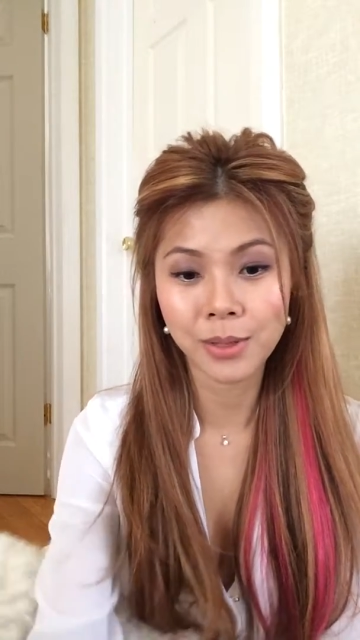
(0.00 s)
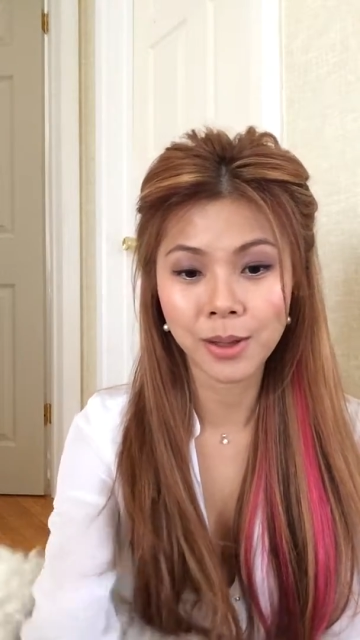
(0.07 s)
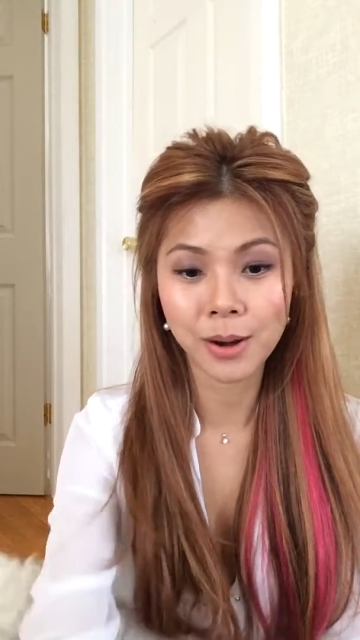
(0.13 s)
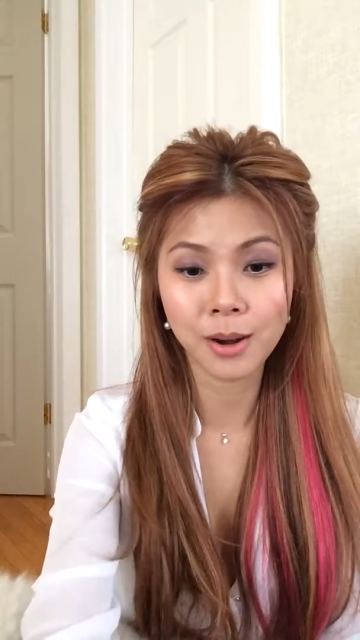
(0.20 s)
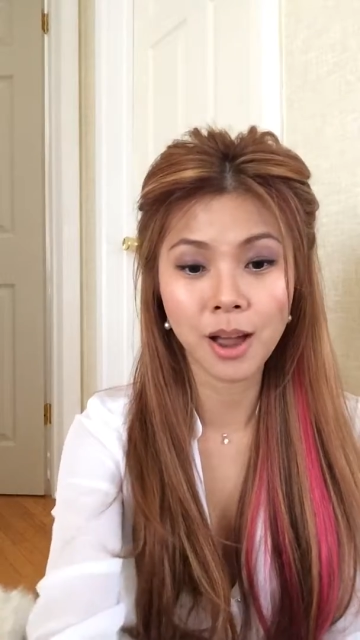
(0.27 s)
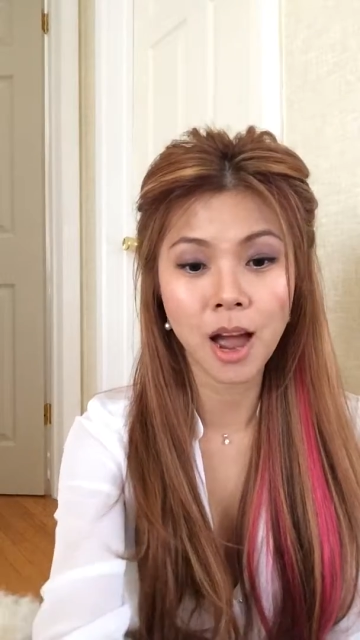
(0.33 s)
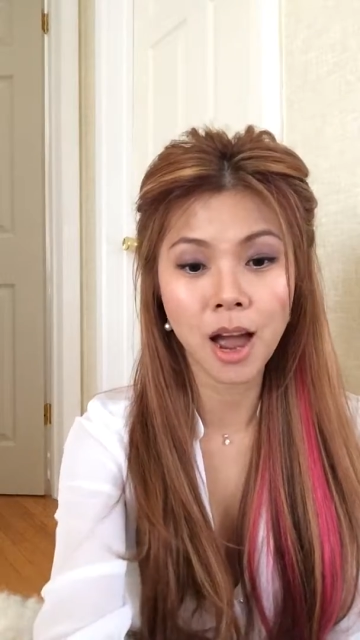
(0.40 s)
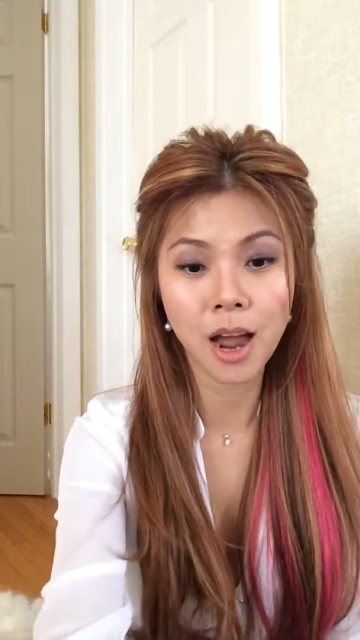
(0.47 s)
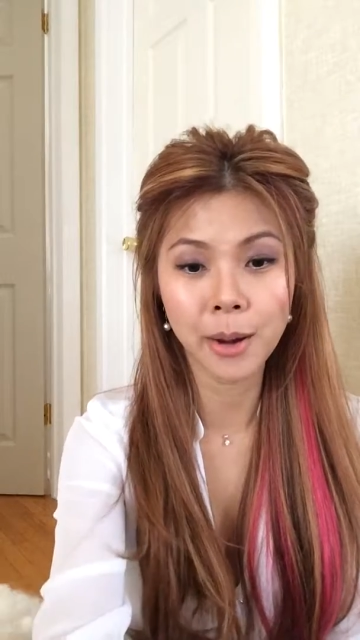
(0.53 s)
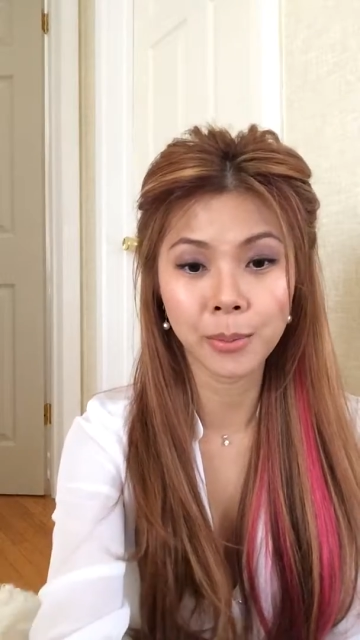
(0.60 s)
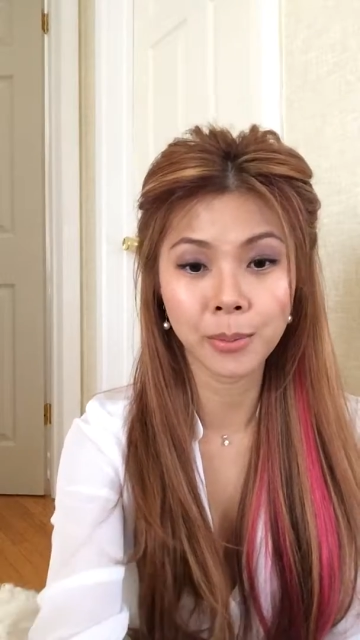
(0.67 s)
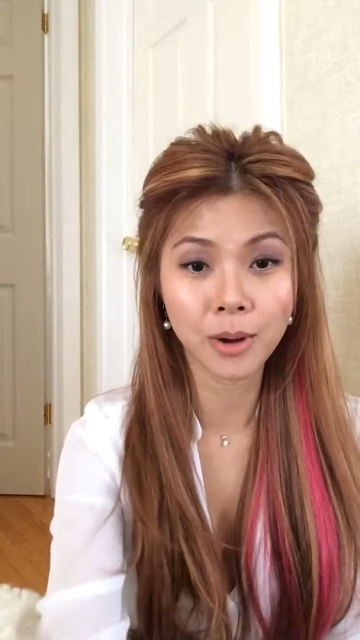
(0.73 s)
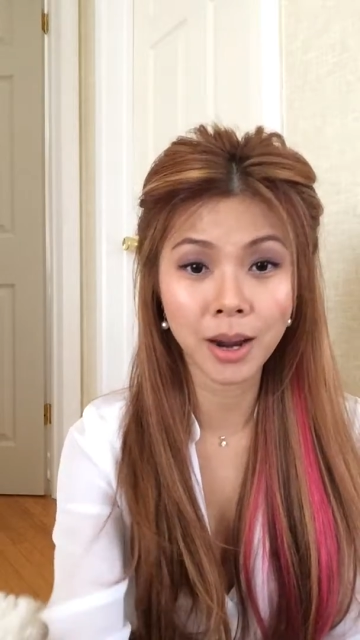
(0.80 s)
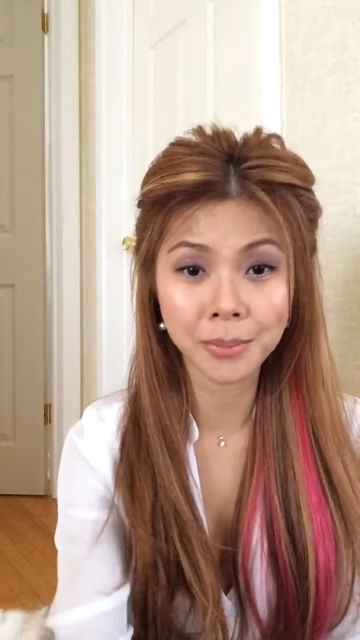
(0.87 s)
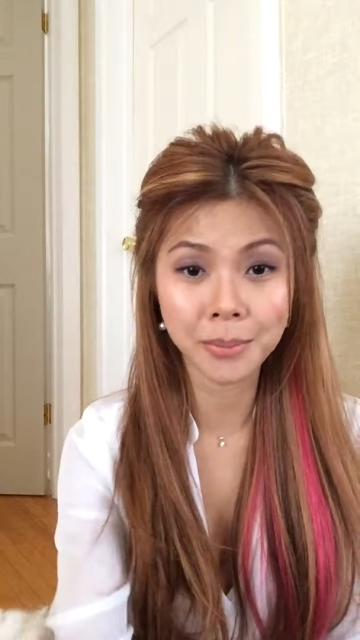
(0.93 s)
their eye
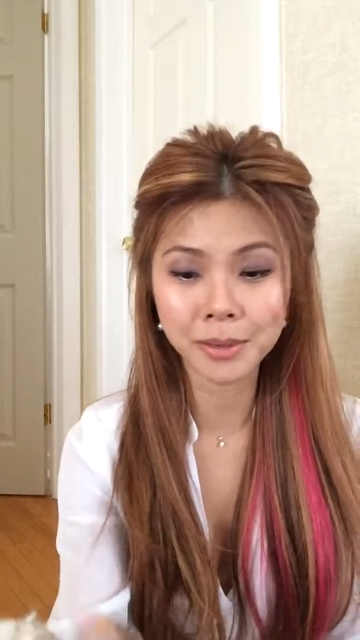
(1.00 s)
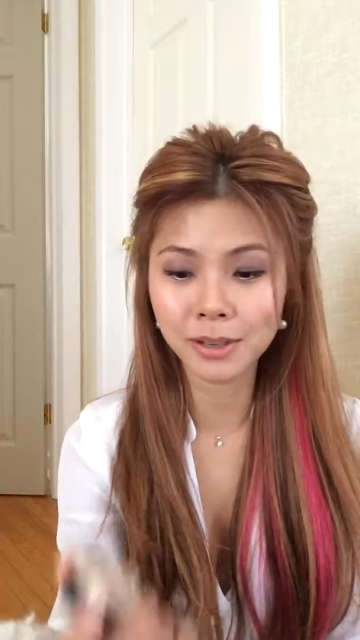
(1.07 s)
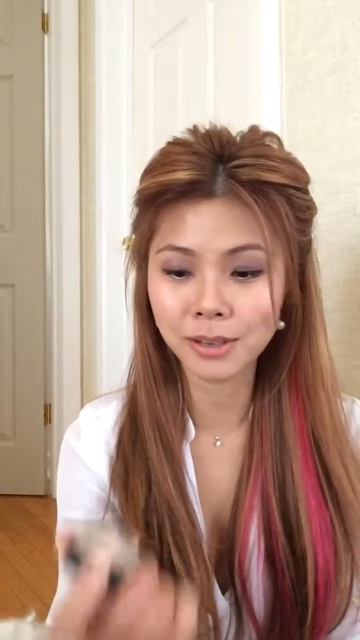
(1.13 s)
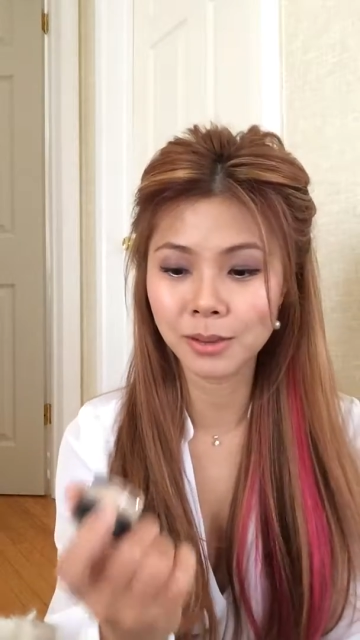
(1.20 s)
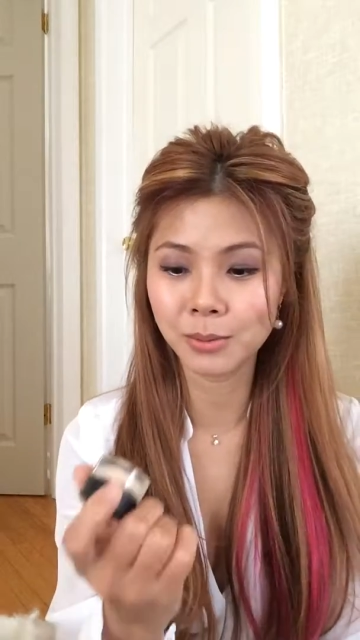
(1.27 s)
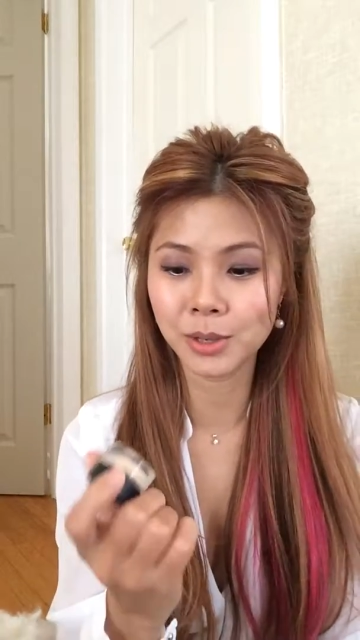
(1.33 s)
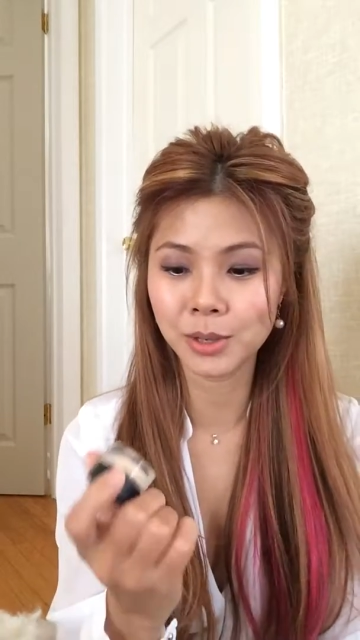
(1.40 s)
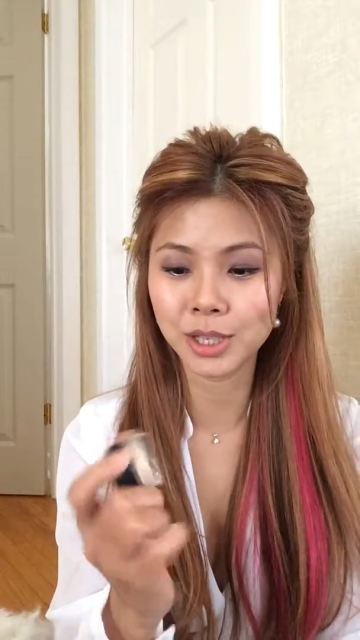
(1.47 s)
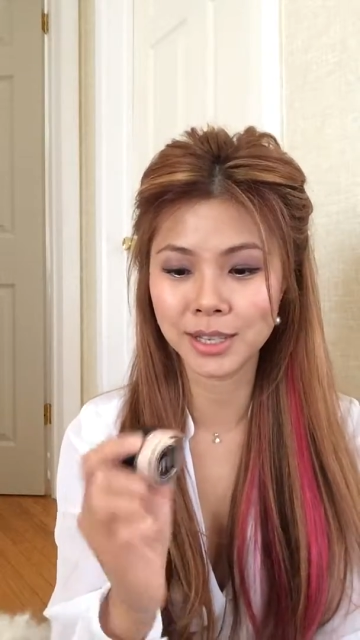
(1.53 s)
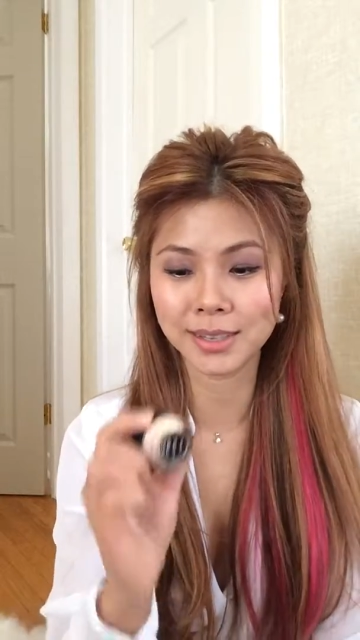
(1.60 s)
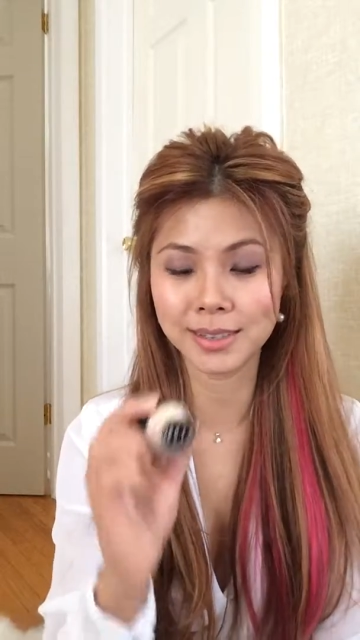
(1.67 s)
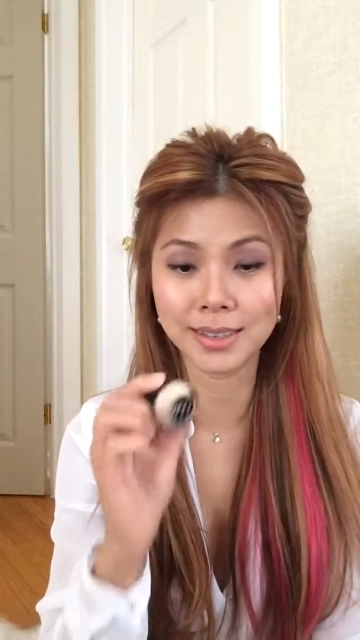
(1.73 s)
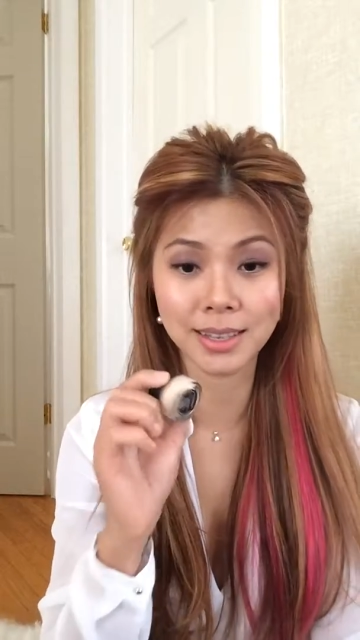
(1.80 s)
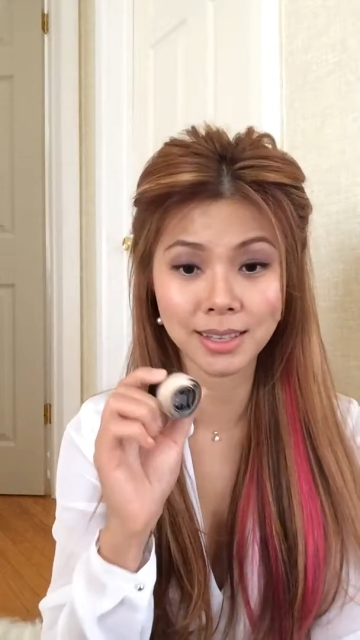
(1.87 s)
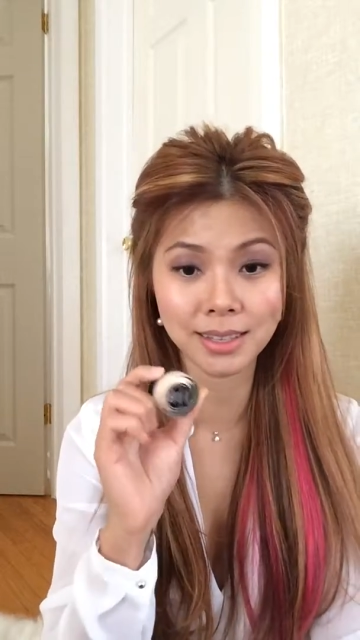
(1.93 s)
primer, which is
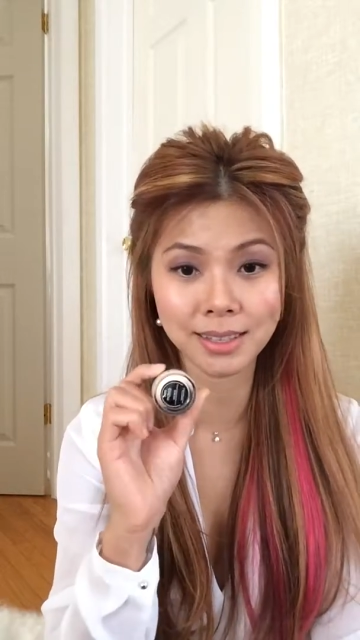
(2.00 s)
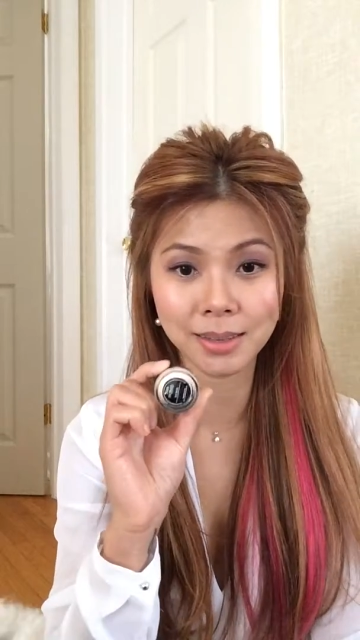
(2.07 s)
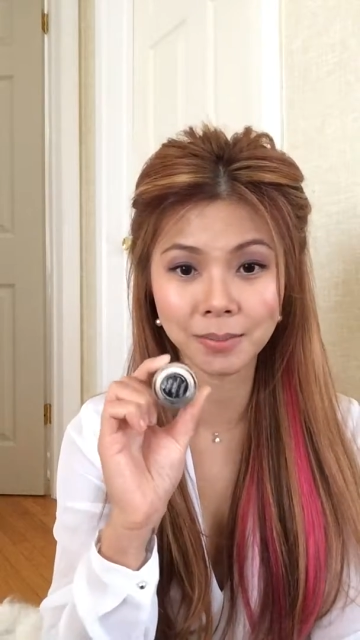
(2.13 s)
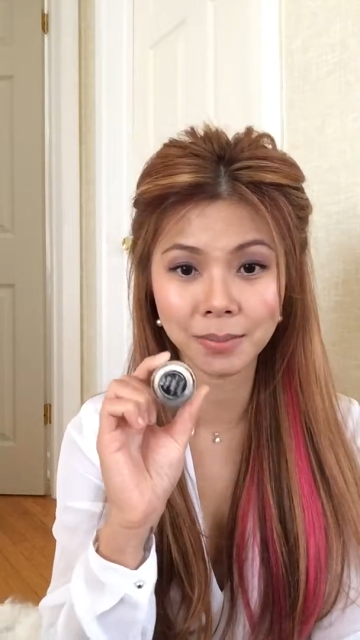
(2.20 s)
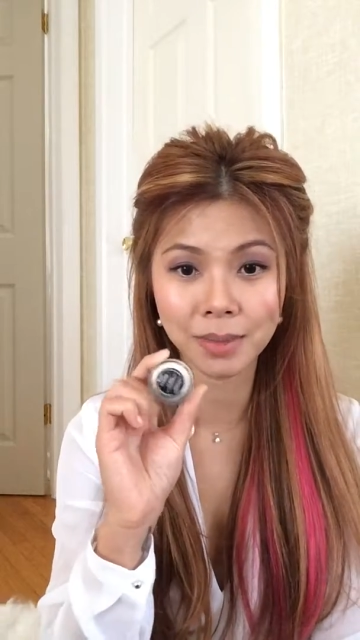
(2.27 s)
this.